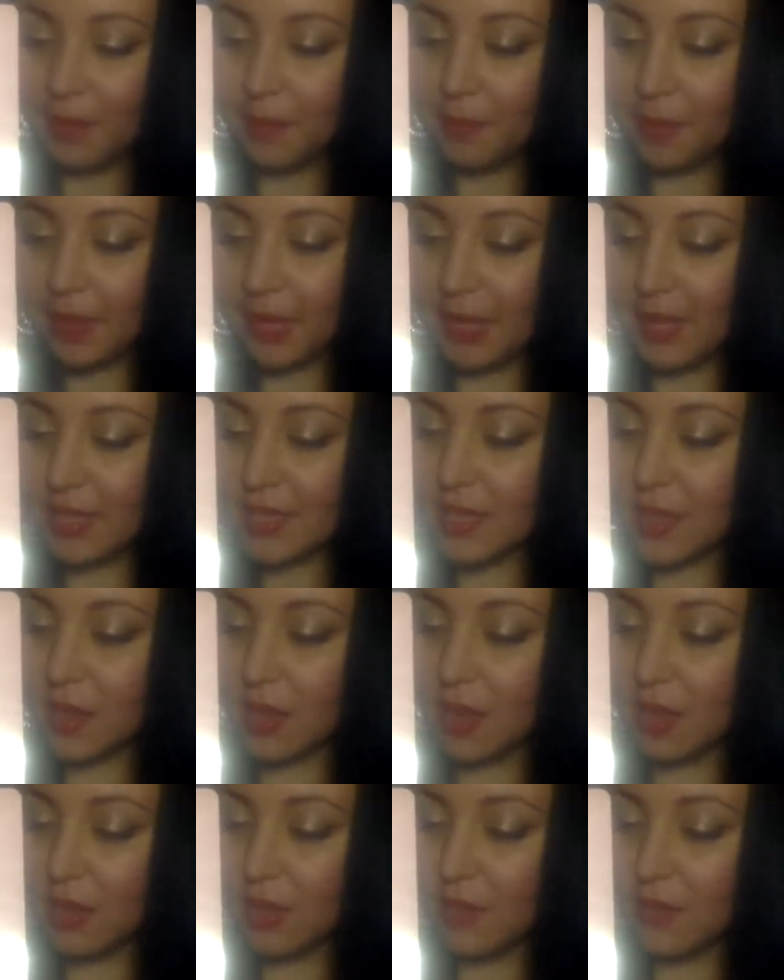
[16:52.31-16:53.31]
Place
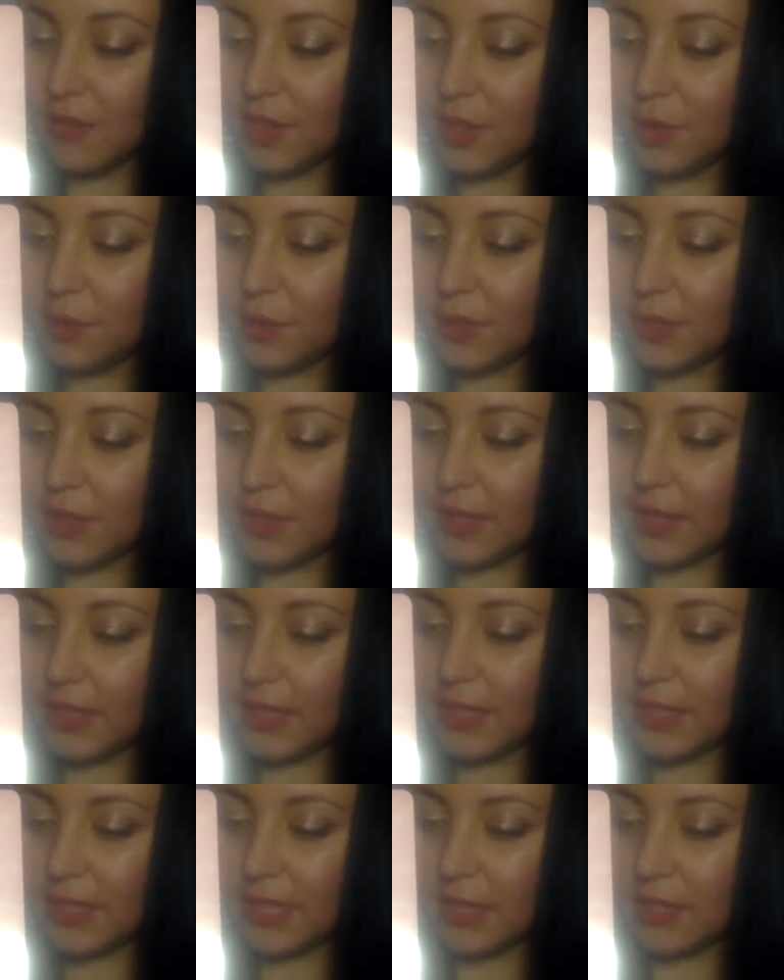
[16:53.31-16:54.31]
all of your will and
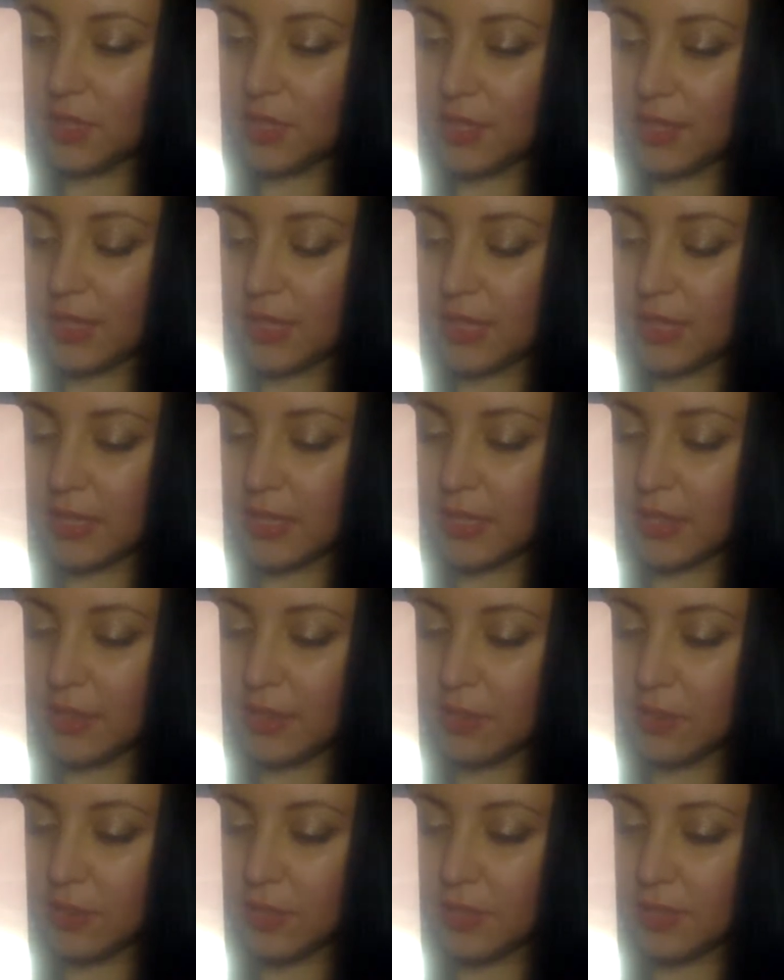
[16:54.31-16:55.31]
intentions into
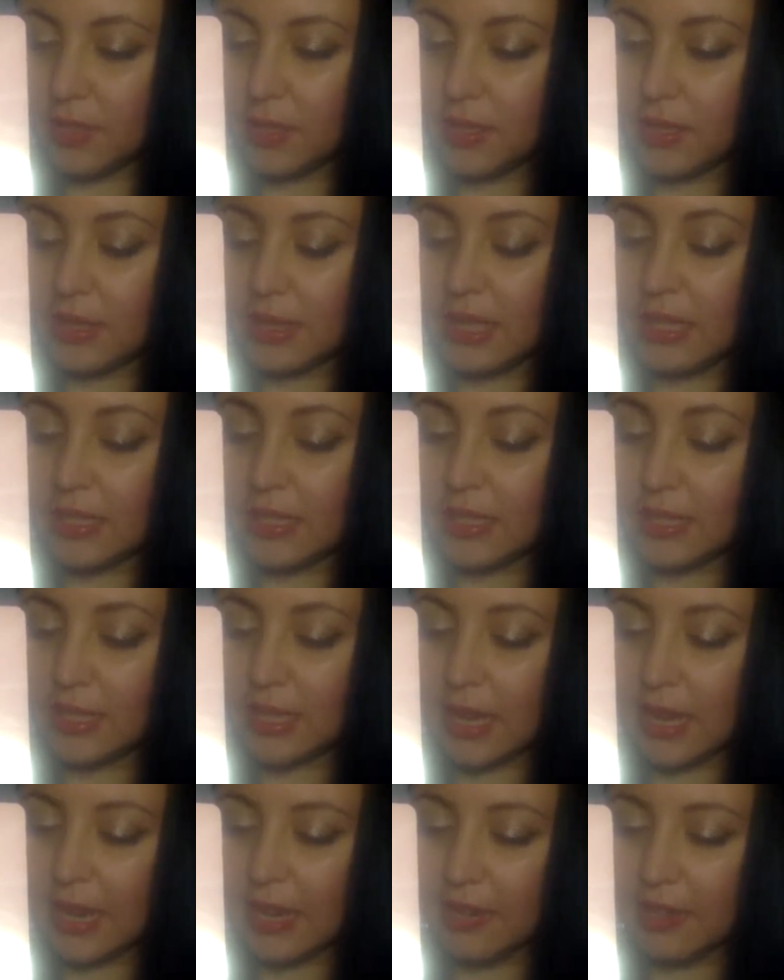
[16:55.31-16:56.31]
these
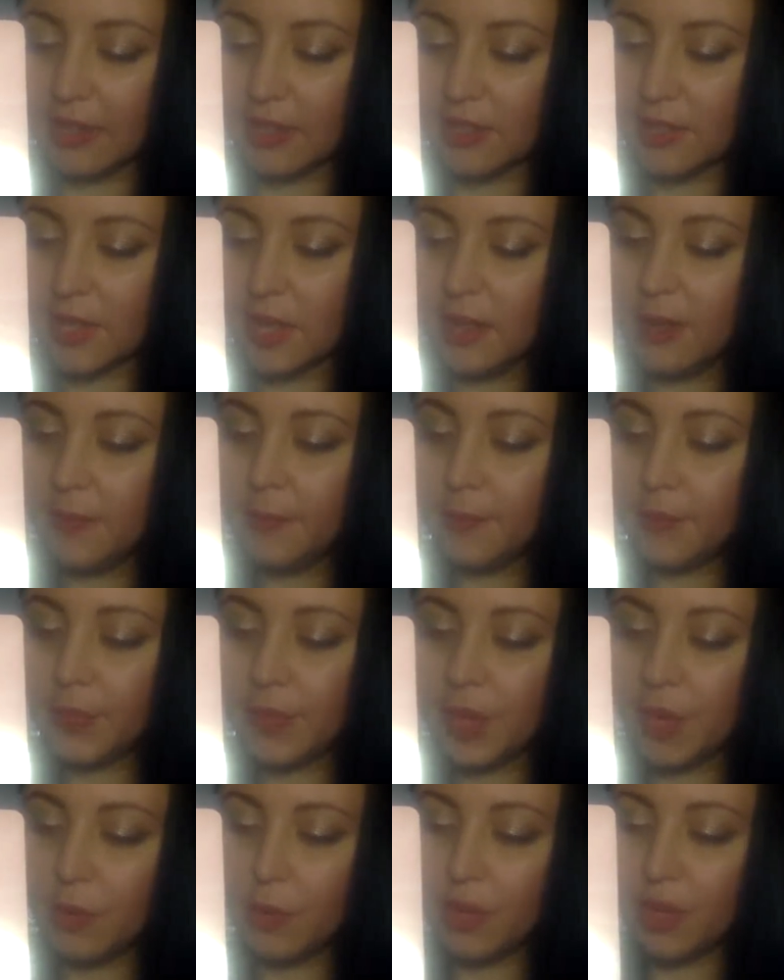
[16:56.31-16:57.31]
desires.
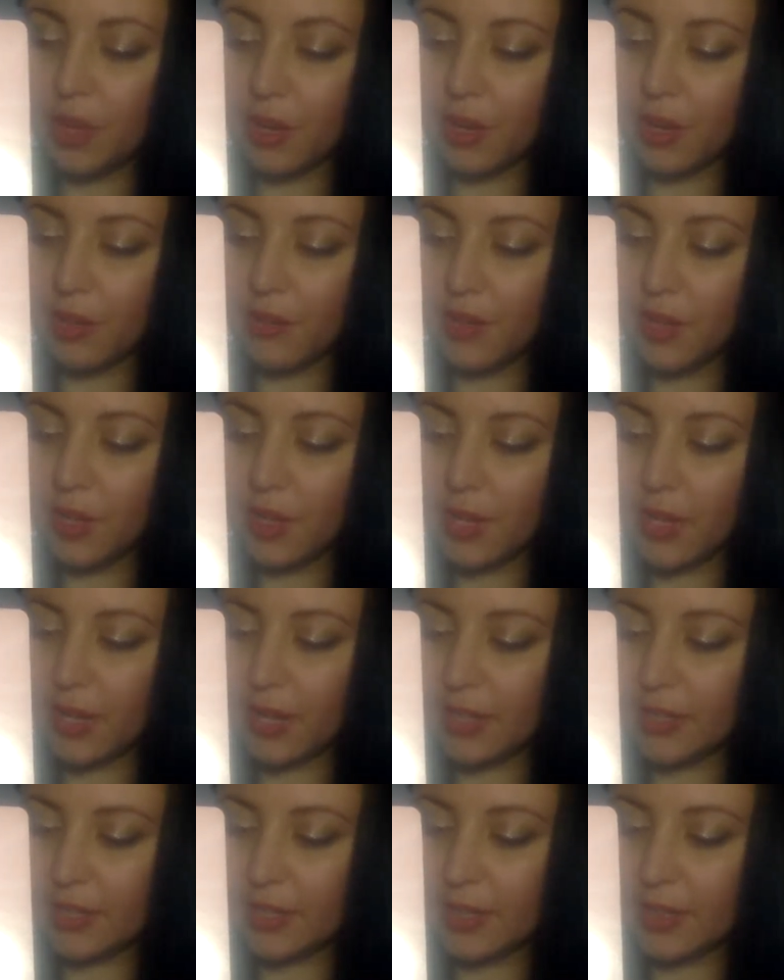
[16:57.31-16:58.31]
Know with all of your
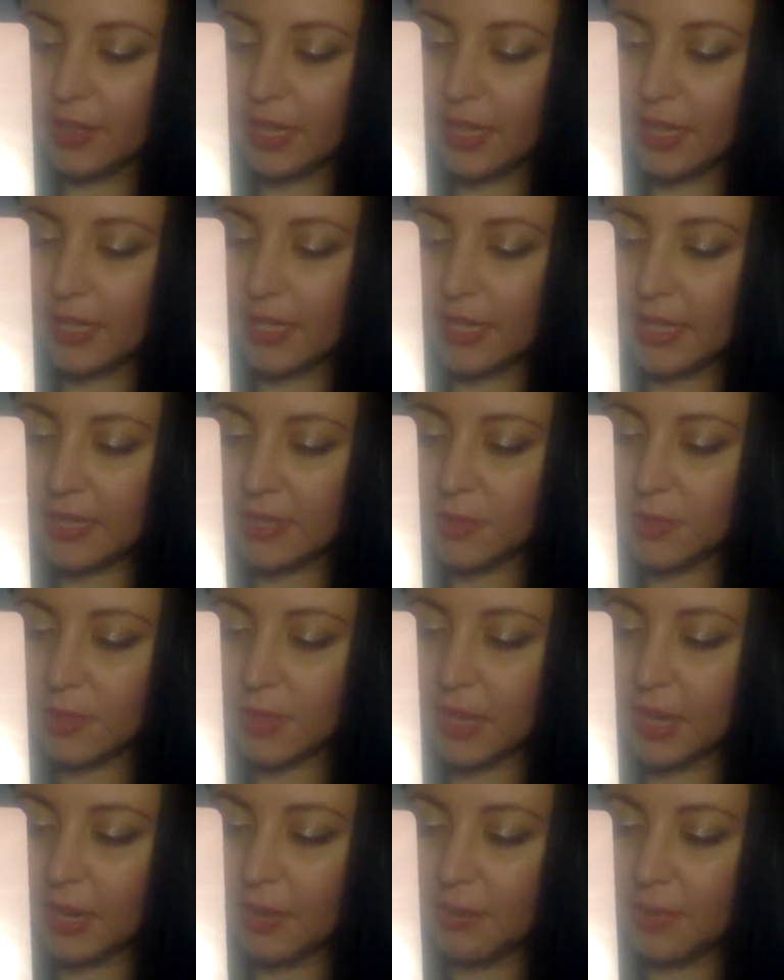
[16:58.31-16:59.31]
heart that these things will
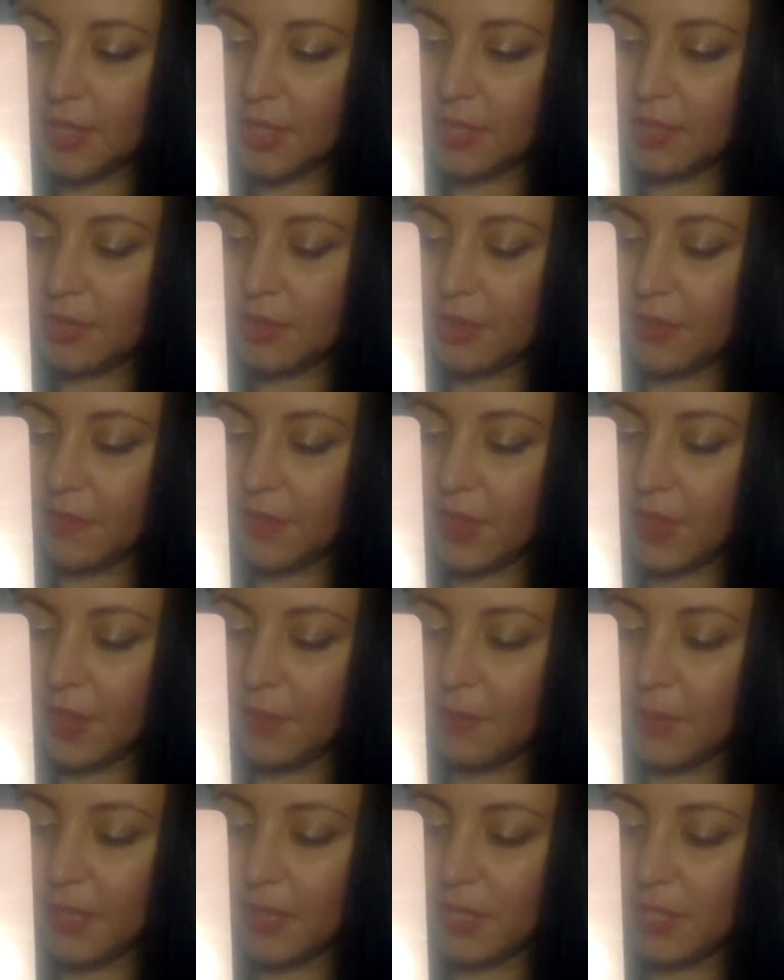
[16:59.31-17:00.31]
come to you if they are
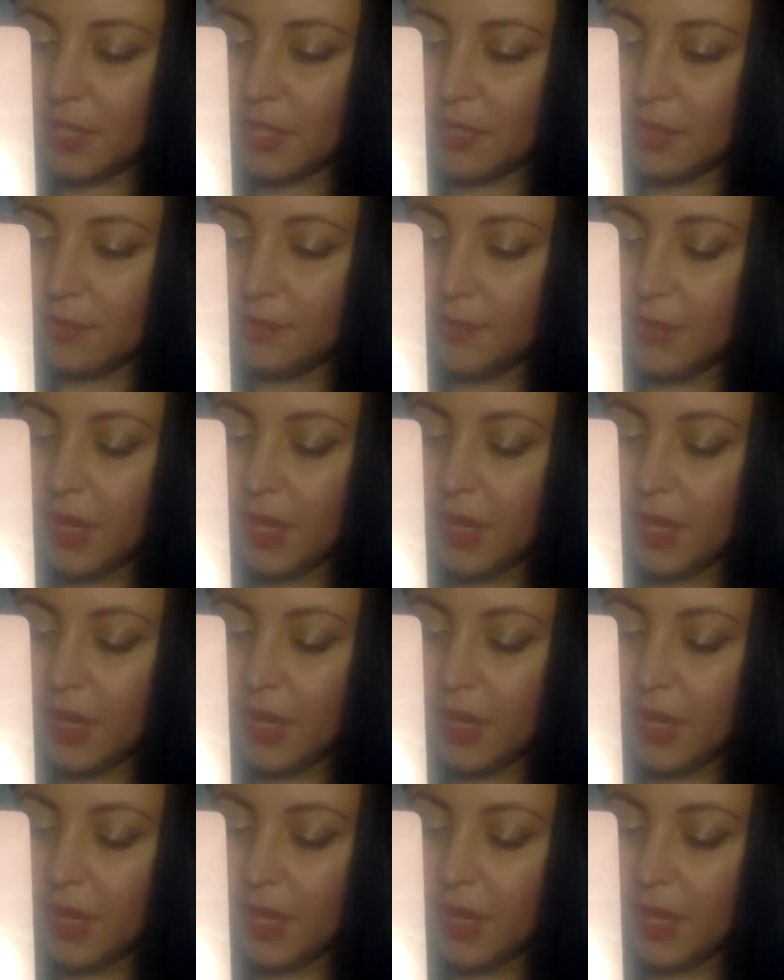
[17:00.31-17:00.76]
meant to.